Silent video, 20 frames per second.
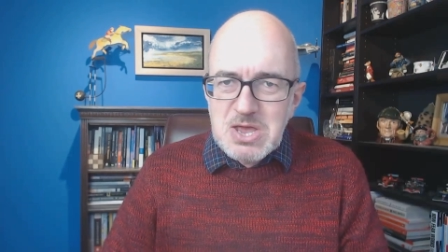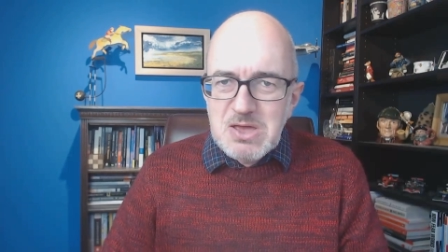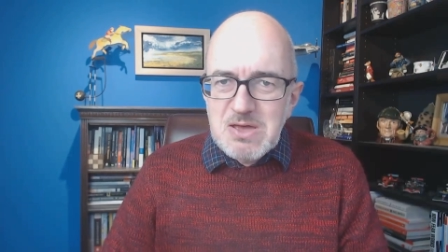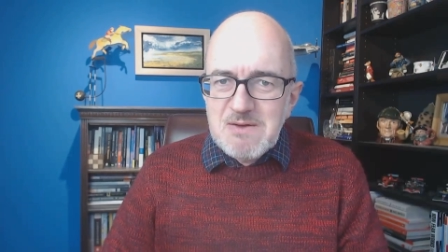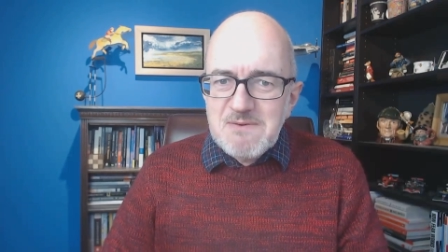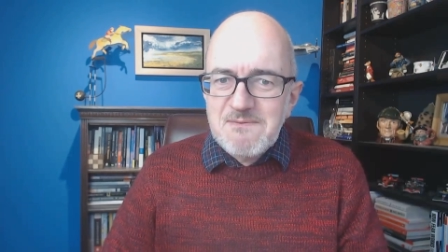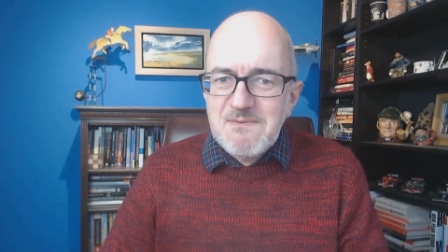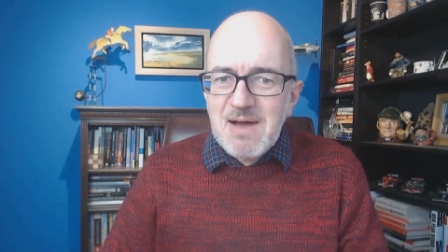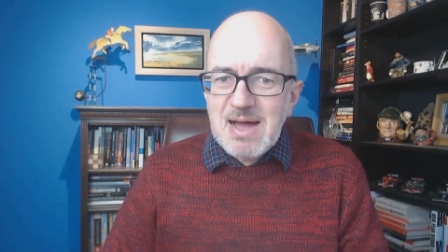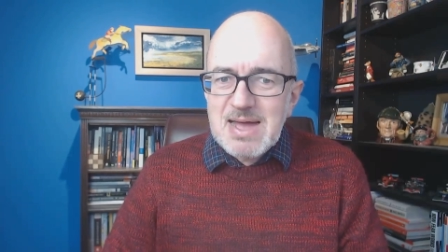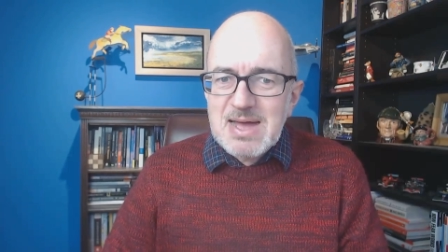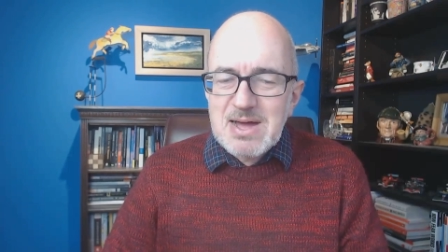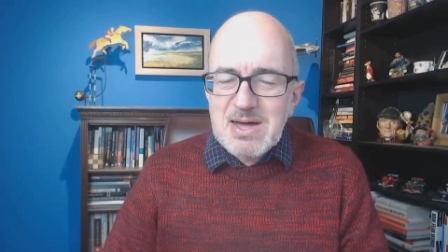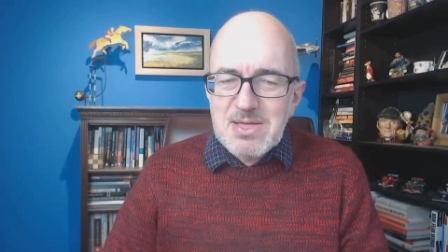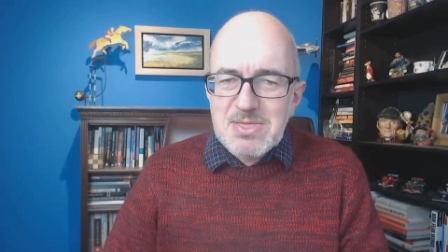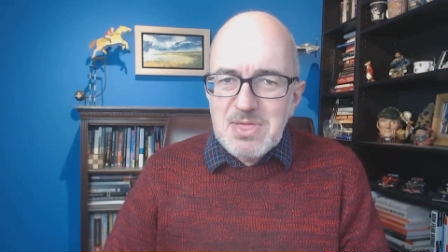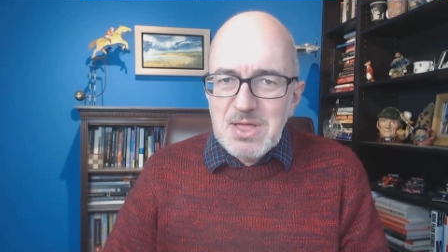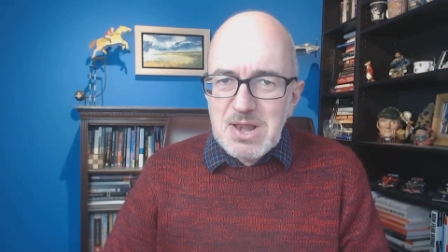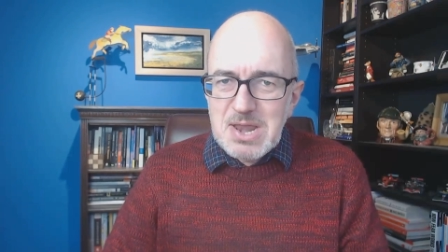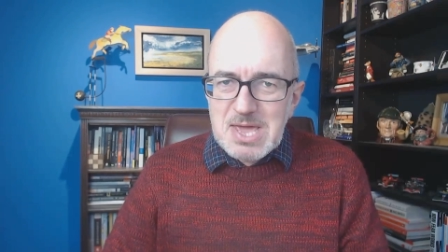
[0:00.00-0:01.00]
via
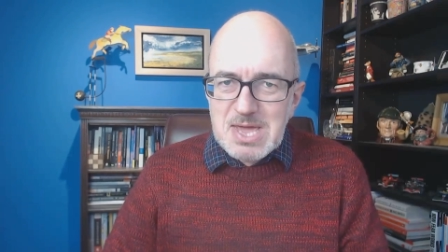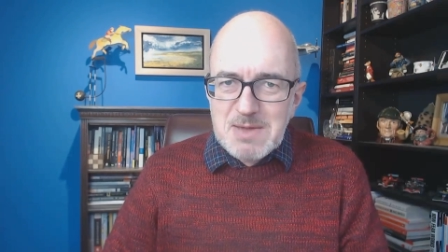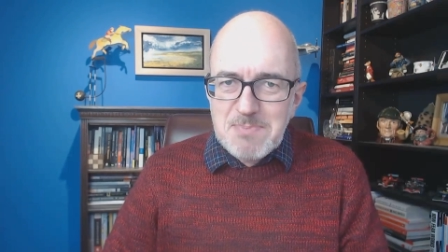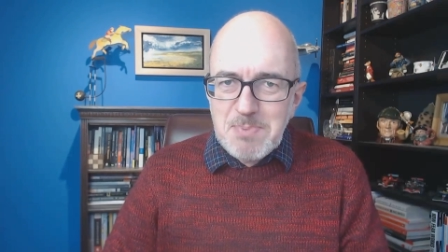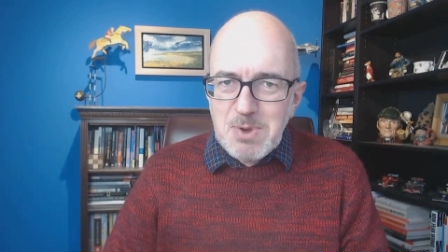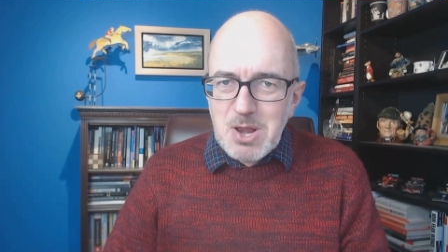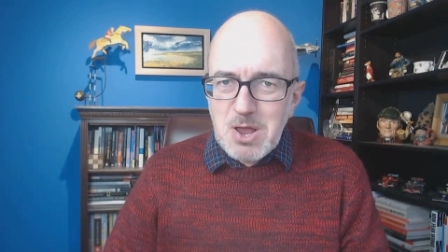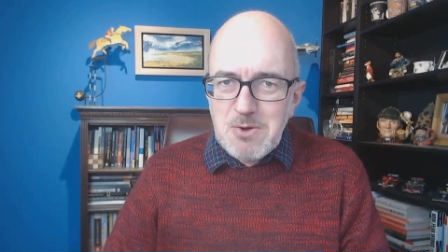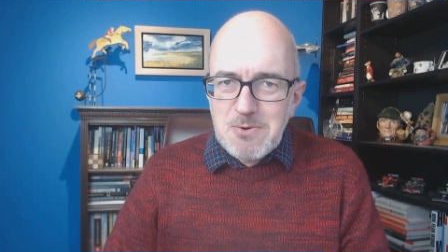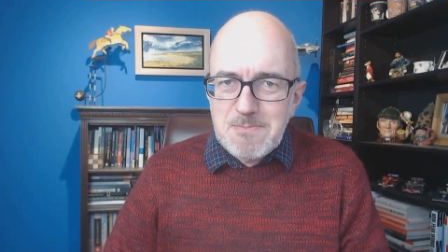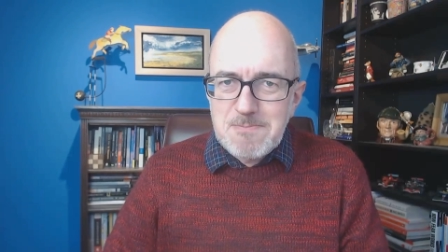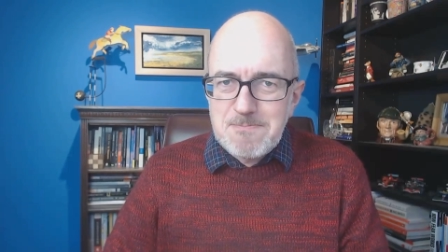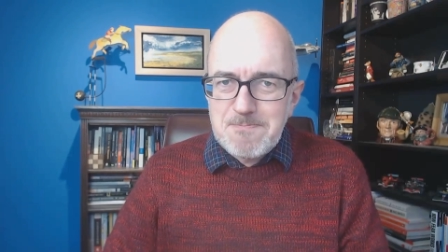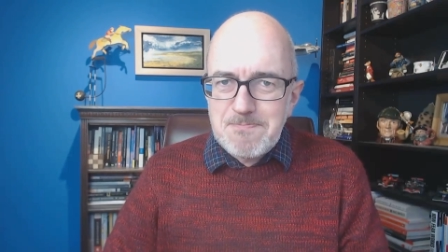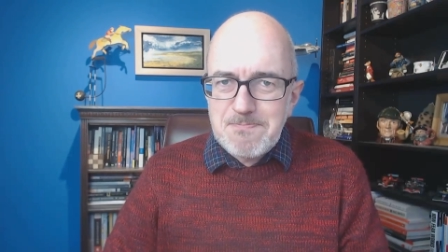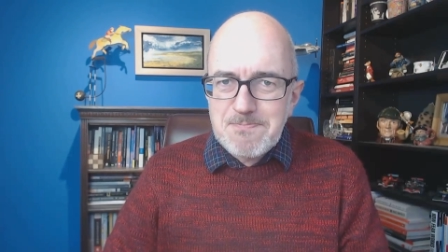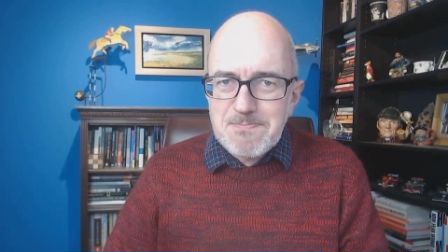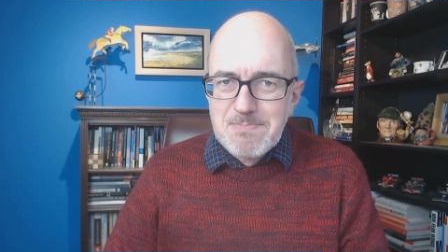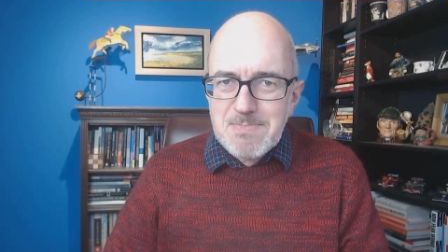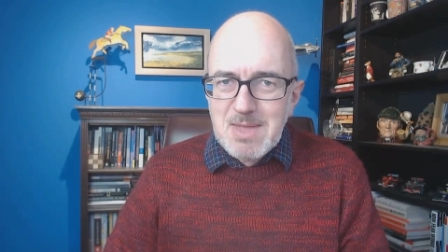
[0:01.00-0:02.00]
the link below.
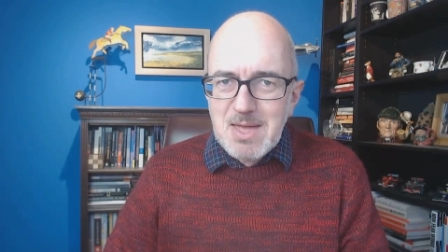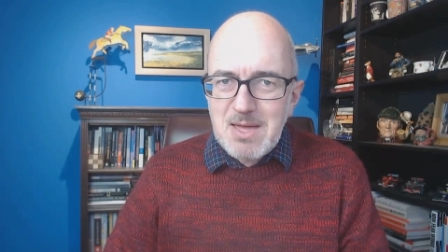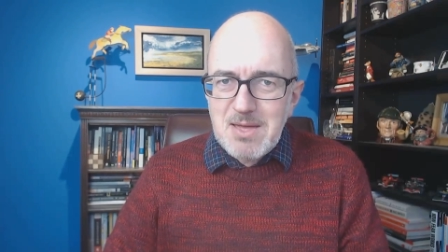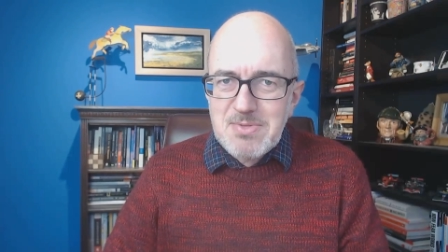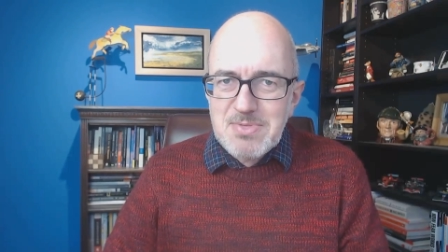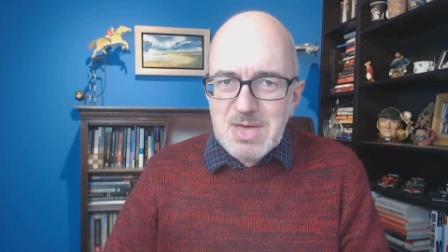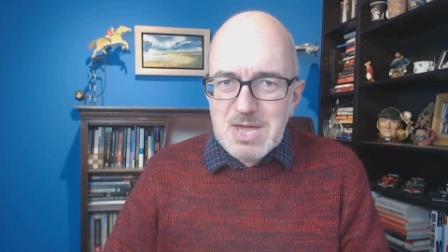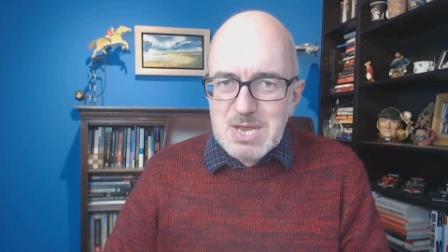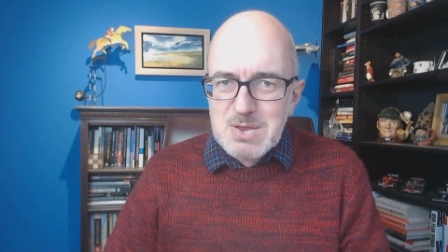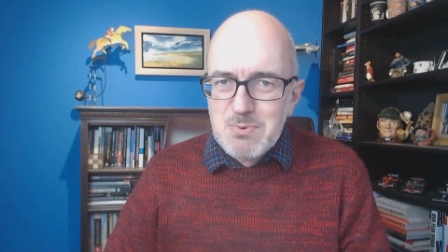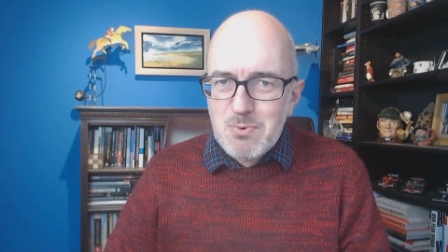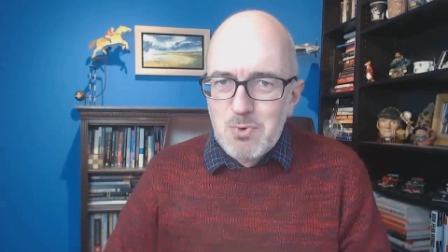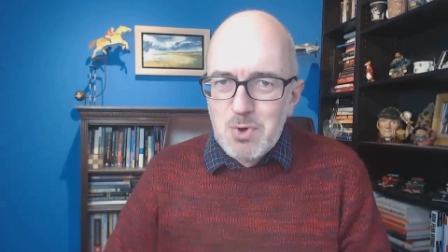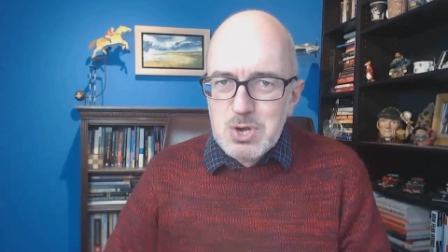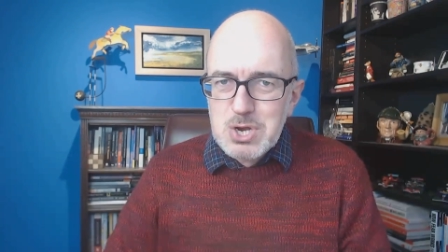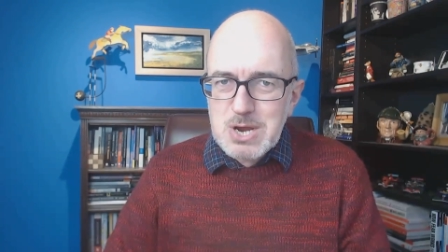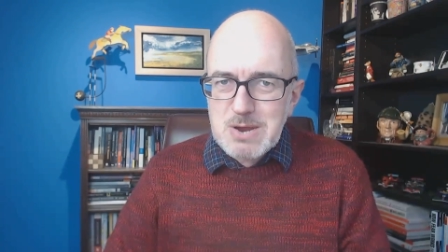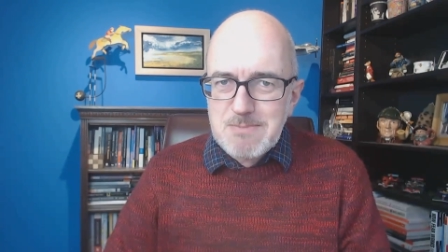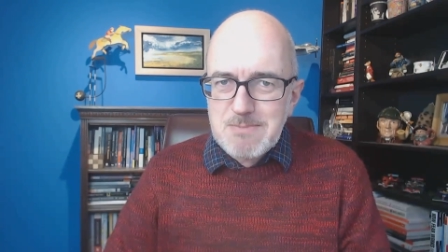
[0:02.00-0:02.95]
Thanks for watching.